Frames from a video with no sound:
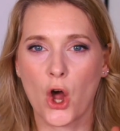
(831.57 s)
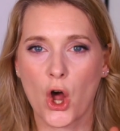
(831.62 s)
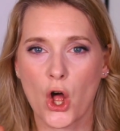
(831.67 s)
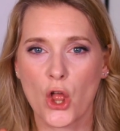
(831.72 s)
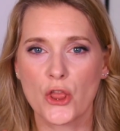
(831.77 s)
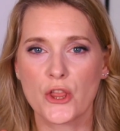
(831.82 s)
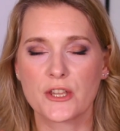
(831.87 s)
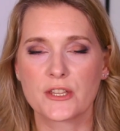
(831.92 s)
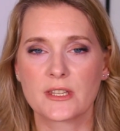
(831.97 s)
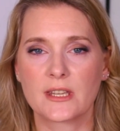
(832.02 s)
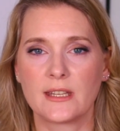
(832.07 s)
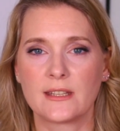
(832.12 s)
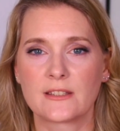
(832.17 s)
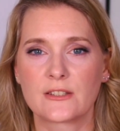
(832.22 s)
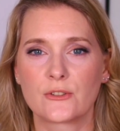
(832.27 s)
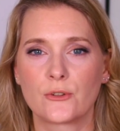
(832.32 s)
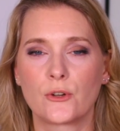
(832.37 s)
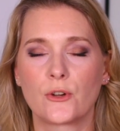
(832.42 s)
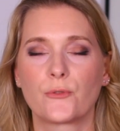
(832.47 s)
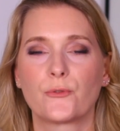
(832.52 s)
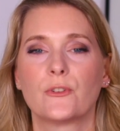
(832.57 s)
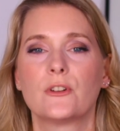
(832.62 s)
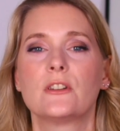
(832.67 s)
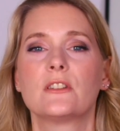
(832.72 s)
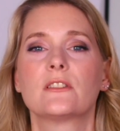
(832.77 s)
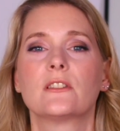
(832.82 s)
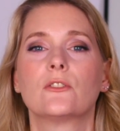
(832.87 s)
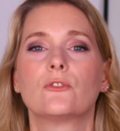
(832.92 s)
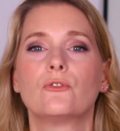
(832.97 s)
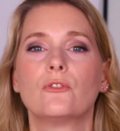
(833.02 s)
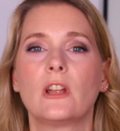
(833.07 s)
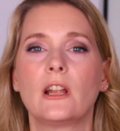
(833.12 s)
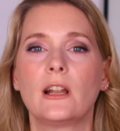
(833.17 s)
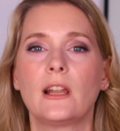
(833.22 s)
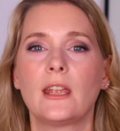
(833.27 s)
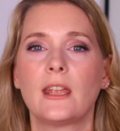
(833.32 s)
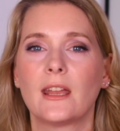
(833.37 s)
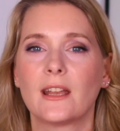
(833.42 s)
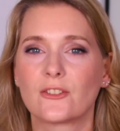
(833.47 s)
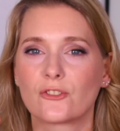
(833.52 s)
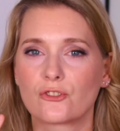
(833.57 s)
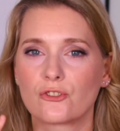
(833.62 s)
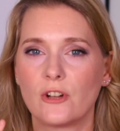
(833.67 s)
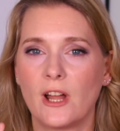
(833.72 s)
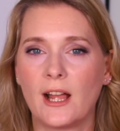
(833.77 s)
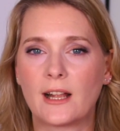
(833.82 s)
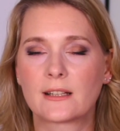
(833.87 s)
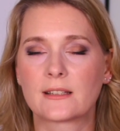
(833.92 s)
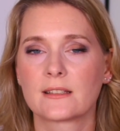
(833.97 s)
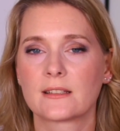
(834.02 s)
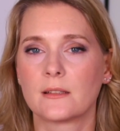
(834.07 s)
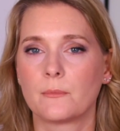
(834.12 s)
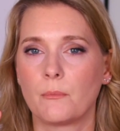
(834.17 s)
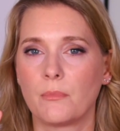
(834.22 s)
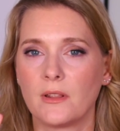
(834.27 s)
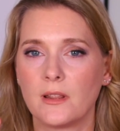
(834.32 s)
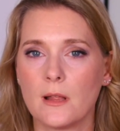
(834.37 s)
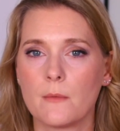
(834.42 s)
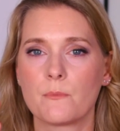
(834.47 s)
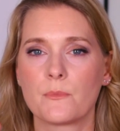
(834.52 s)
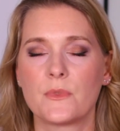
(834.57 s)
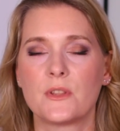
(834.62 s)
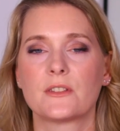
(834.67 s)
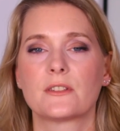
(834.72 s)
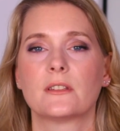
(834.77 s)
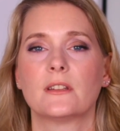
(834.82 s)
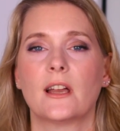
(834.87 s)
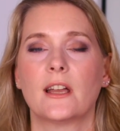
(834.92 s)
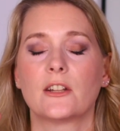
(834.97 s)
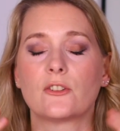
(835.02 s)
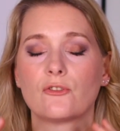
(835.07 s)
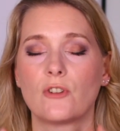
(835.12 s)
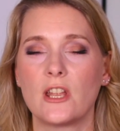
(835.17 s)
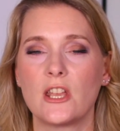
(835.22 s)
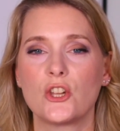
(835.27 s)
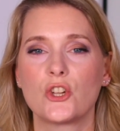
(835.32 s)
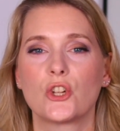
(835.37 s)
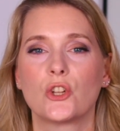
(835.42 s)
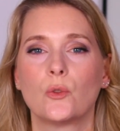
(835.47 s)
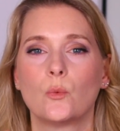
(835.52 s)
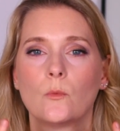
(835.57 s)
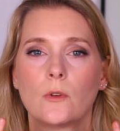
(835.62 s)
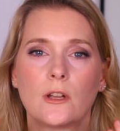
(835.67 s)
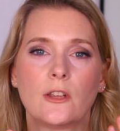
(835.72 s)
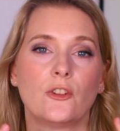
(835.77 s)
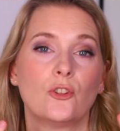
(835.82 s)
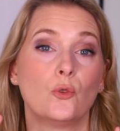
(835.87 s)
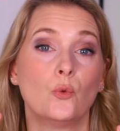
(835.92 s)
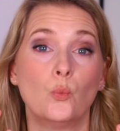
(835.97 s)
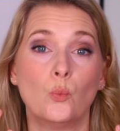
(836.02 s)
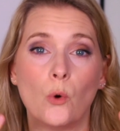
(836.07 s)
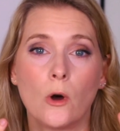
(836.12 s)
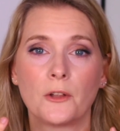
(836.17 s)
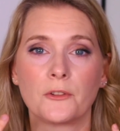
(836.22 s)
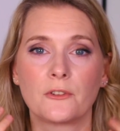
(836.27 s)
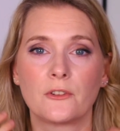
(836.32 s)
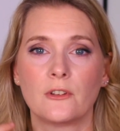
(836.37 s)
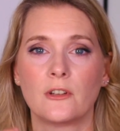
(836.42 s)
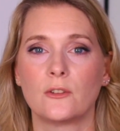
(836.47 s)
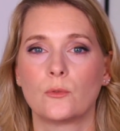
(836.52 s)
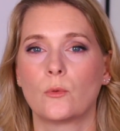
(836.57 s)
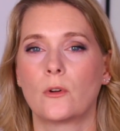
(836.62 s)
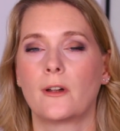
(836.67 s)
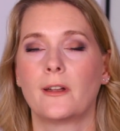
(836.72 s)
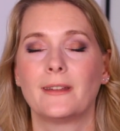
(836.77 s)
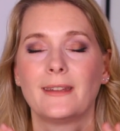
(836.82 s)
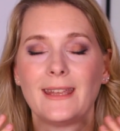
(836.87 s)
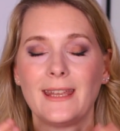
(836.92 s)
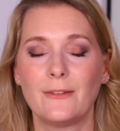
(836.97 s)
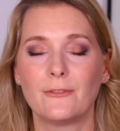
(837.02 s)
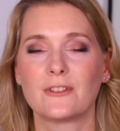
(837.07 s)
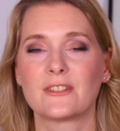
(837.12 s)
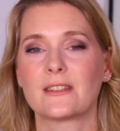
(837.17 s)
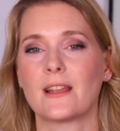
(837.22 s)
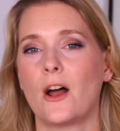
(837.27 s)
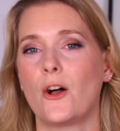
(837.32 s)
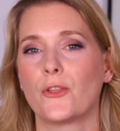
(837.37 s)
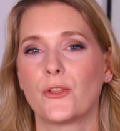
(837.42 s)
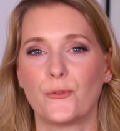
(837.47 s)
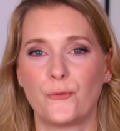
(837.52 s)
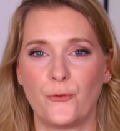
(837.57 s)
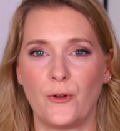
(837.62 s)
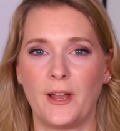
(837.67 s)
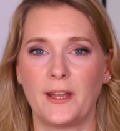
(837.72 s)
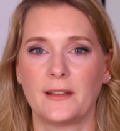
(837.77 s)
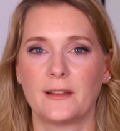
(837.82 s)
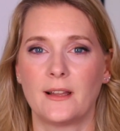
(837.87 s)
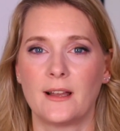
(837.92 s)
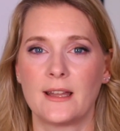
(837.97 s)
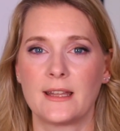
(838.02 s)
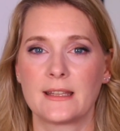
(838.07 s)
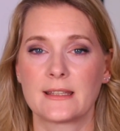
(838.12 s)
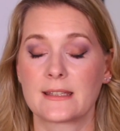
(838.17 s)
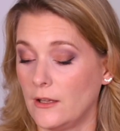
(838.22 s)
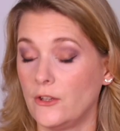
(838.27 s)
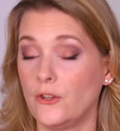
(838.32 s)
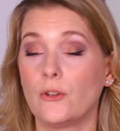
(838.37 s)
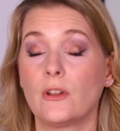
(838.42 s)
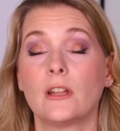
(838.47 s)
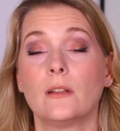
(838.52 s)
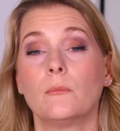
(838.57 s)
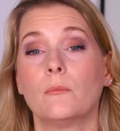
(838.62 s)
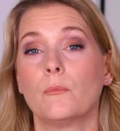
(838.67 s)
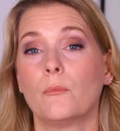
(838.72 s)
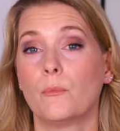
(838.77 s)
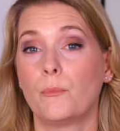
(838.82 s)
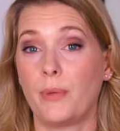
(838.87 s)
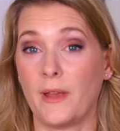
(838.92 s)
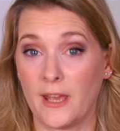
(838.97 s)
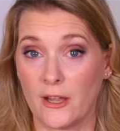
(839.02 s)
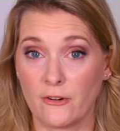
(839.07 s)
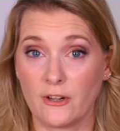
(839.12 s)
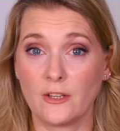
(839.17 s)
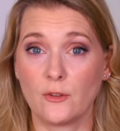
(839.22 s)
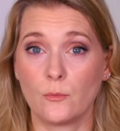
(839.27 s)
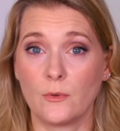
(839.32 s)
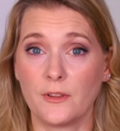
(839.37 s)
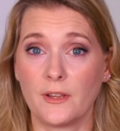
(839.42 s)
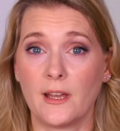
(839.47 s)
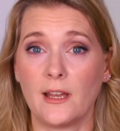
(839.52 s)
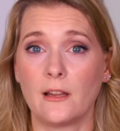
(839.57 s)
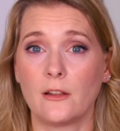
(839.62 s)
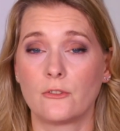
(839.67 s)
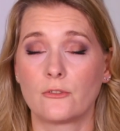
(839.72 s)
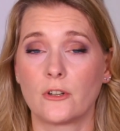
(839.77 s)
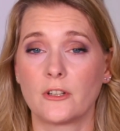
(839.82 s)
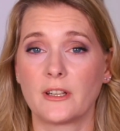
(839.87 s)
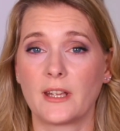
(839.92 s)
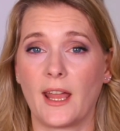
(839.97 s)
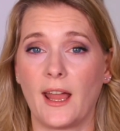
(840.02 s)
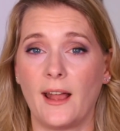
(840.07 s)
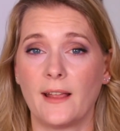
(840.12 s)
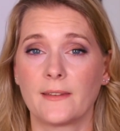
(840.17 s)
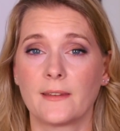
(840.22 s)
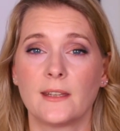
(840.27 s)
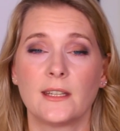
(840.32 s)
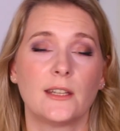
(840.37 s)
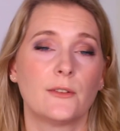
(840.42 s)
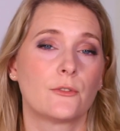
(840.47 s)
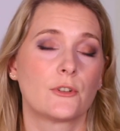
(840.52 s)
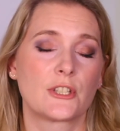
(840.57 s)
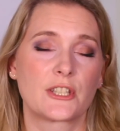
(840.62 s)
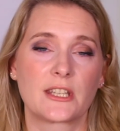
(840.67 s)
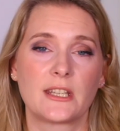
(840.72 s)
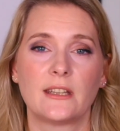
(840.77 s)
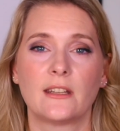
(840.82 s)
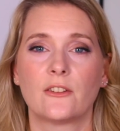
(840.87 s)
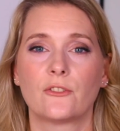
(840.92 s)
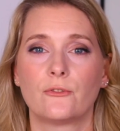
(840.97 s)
on the skin surface and really attracts the plumpness and hydration where you want it, where it evens out the fine lines. You can pair it with hyaluronic acid if your skin